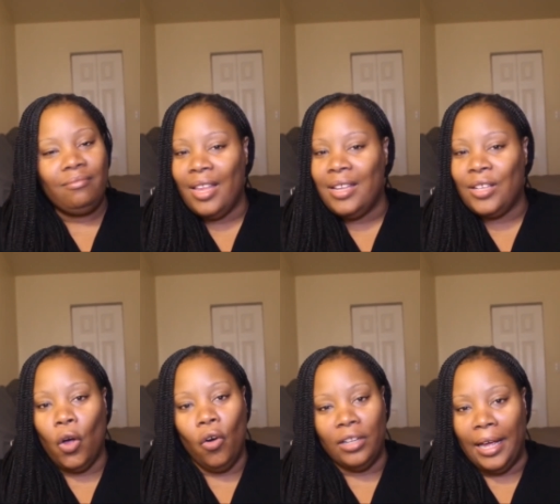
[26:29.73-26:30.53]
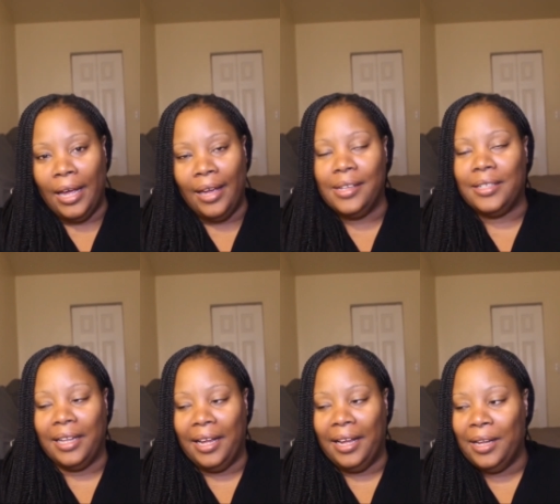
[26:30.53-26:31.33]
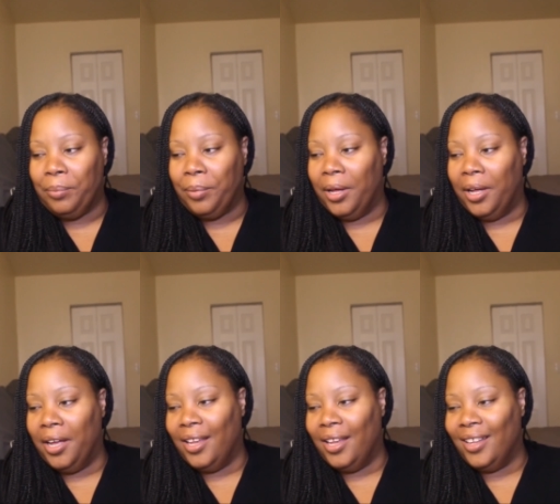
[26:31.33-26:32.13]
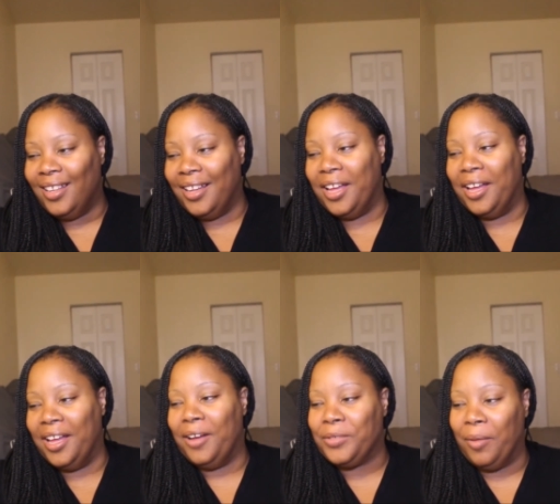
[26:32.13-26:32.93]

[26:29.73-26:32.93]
it's a whole lot. It's a lot. But obviously,